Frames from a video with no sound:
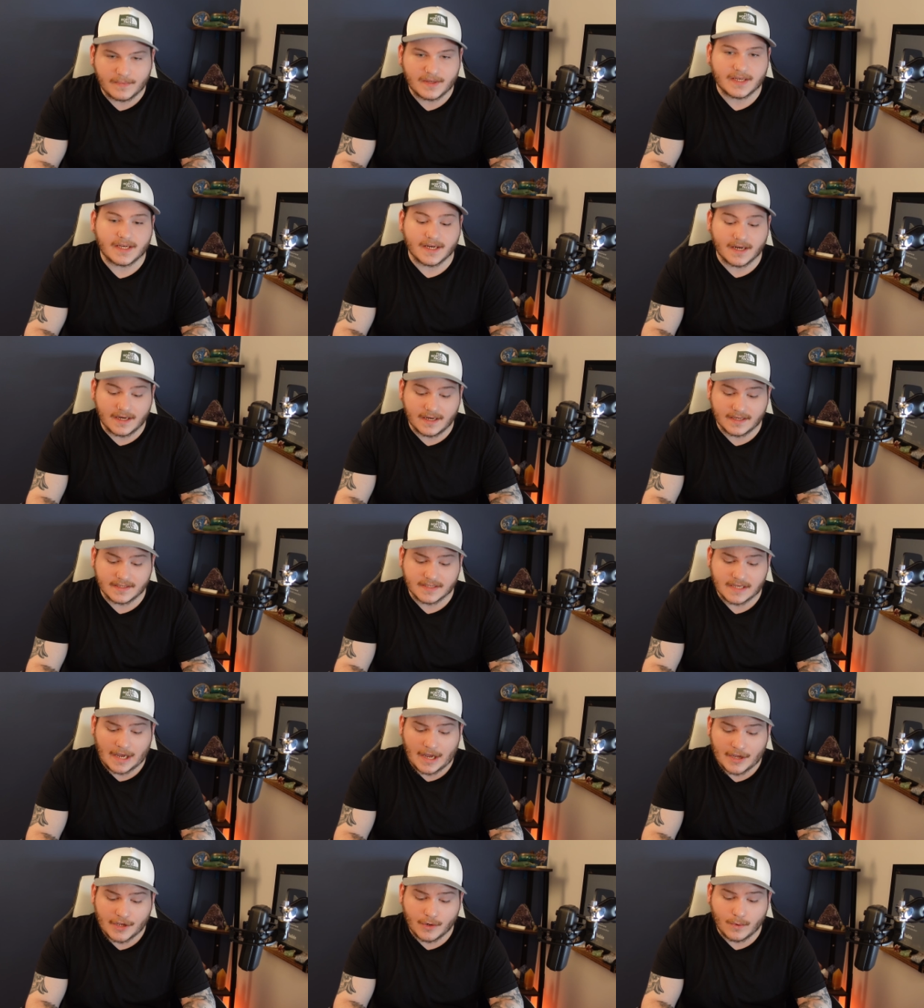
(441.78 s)
because
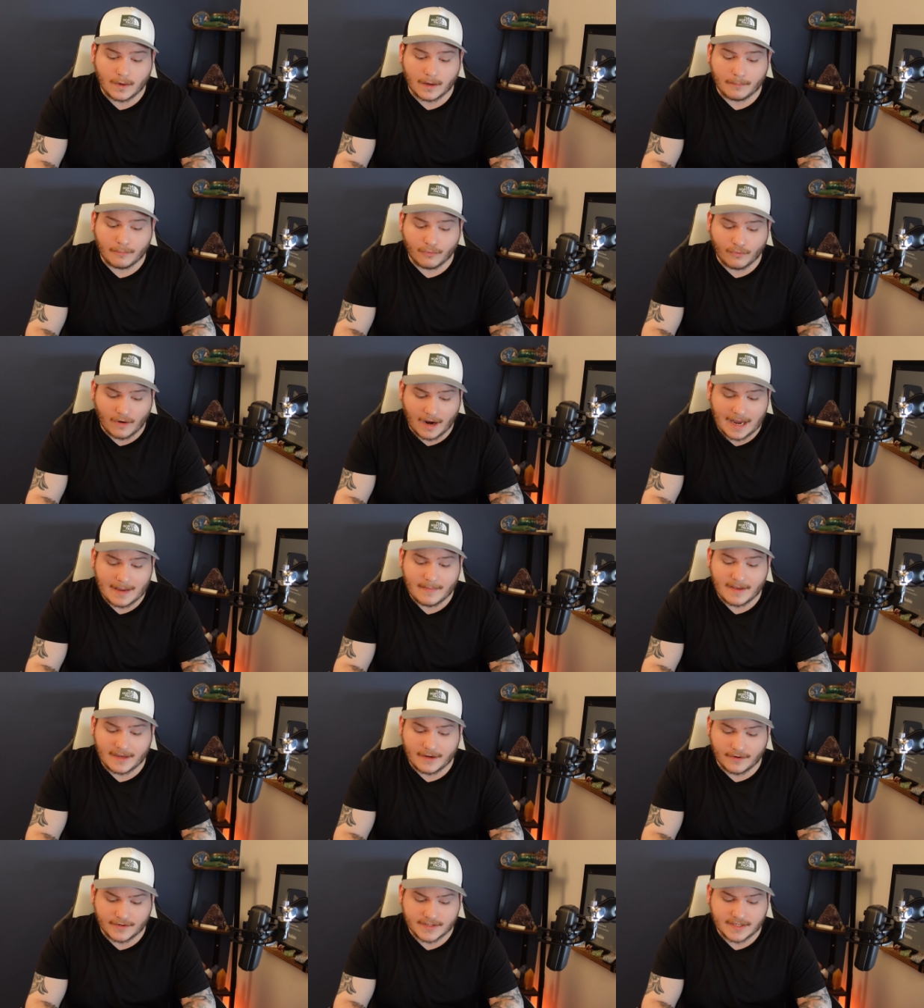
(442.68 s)
you are
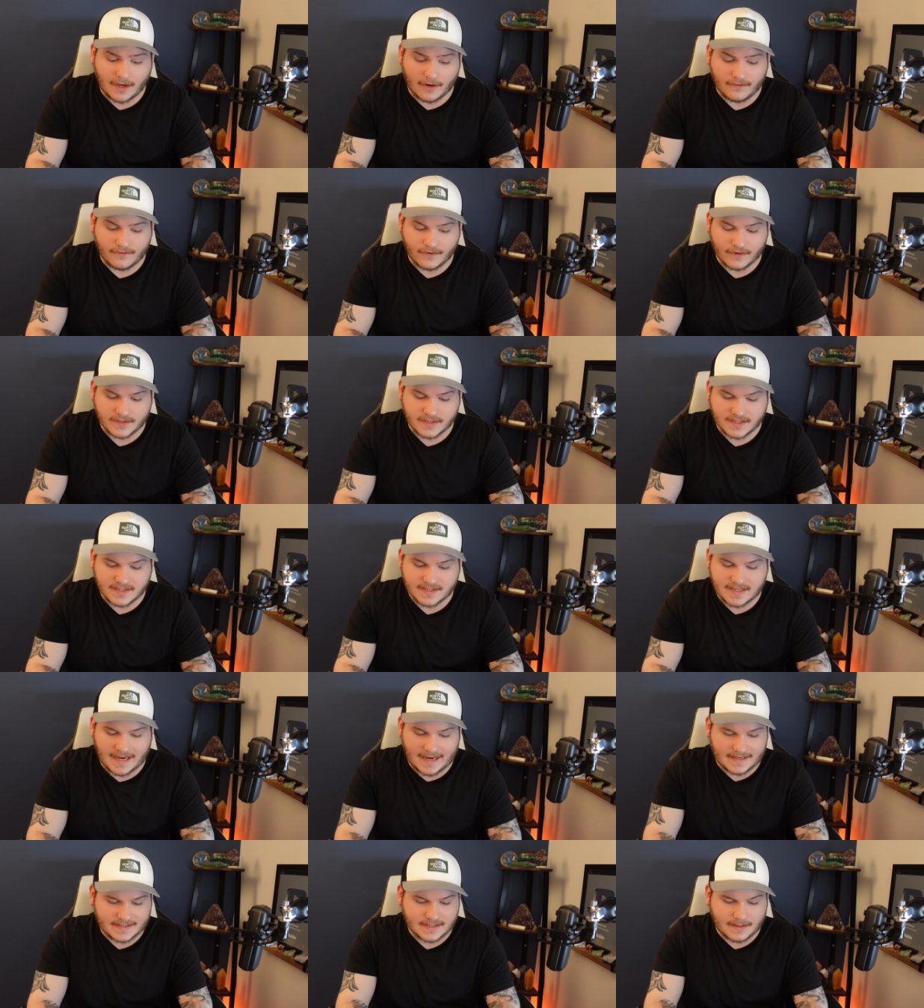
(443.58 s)
priming yourself for
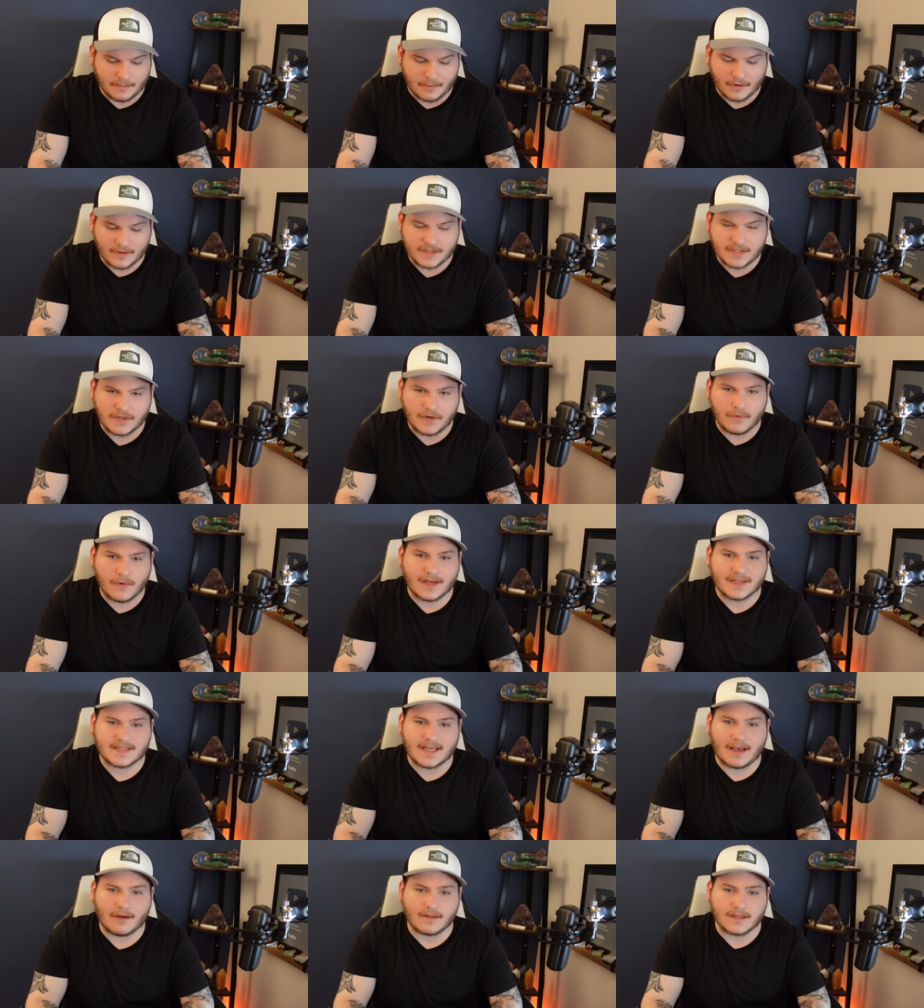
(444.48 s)
success. A person who
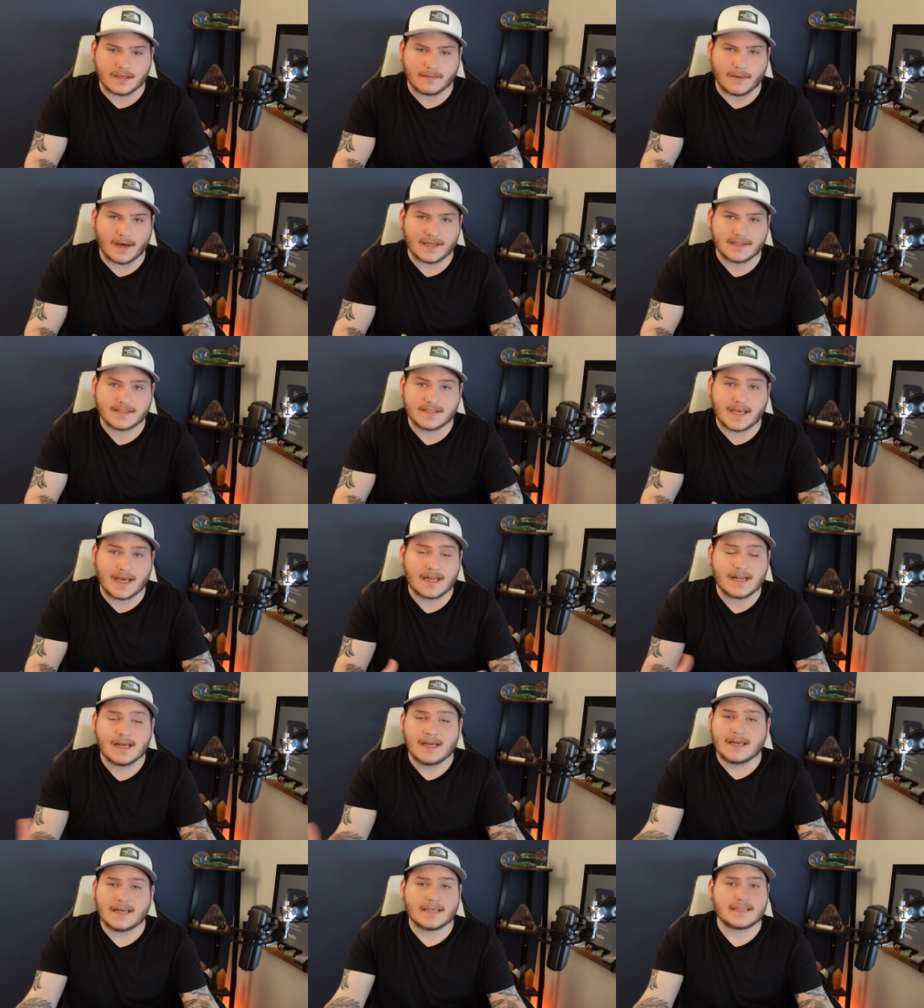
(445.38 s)
has a healthy
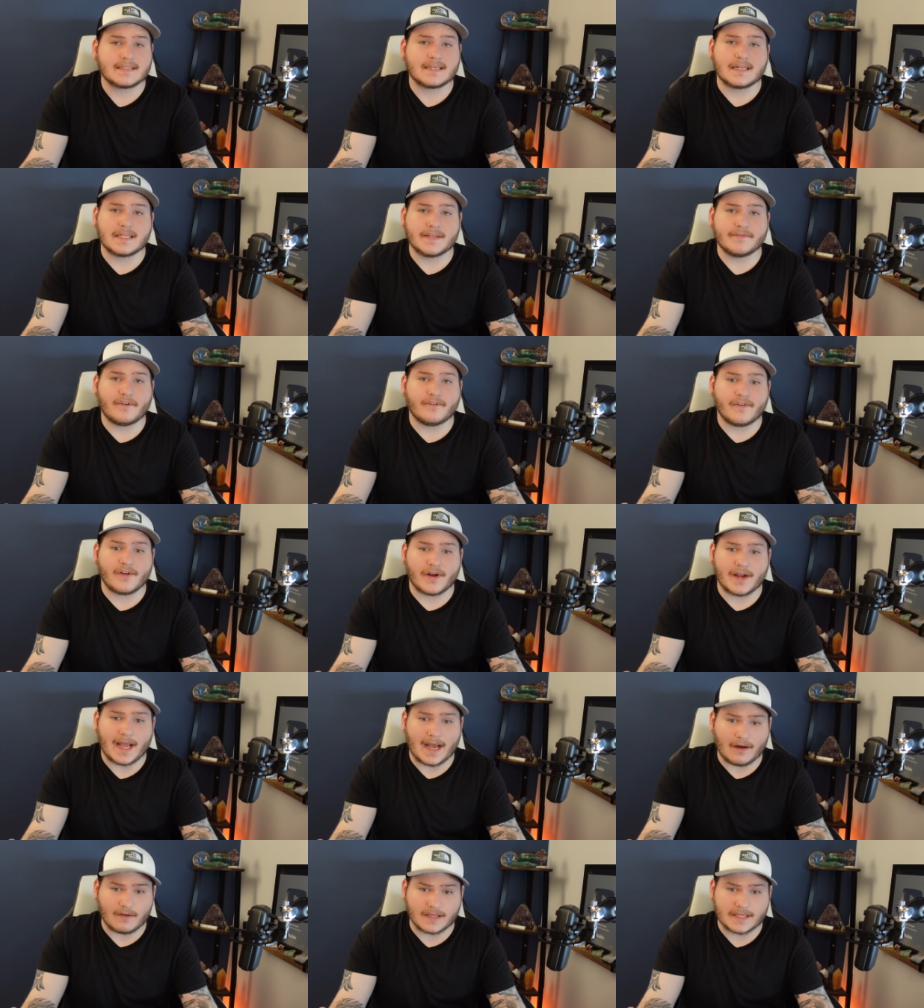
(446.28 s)
mindset is going to live a
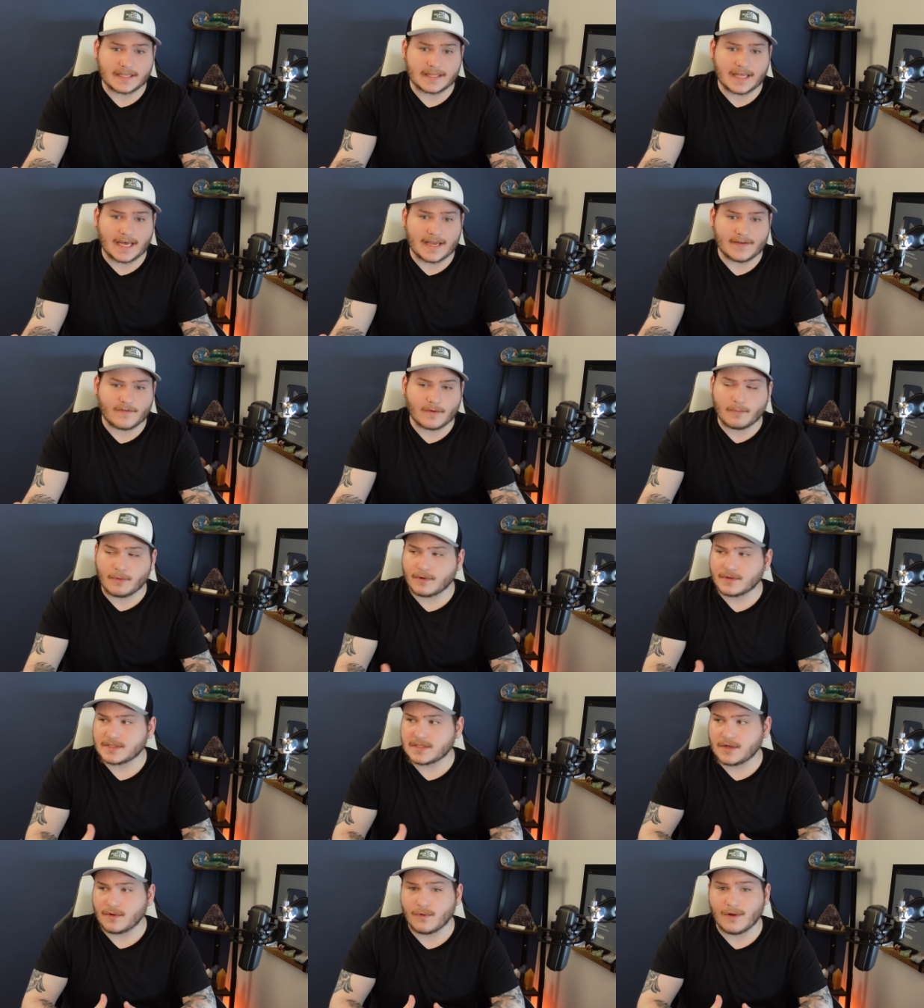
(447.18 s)
very healthy life. A
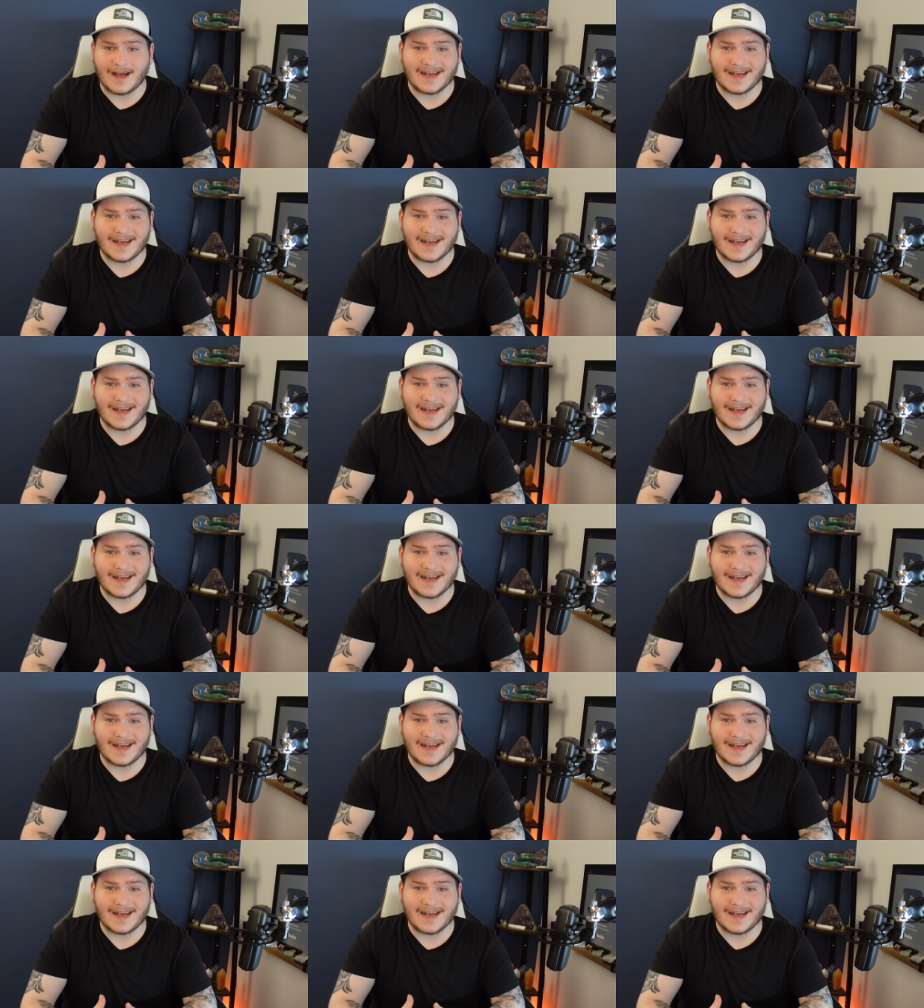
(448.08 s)
person who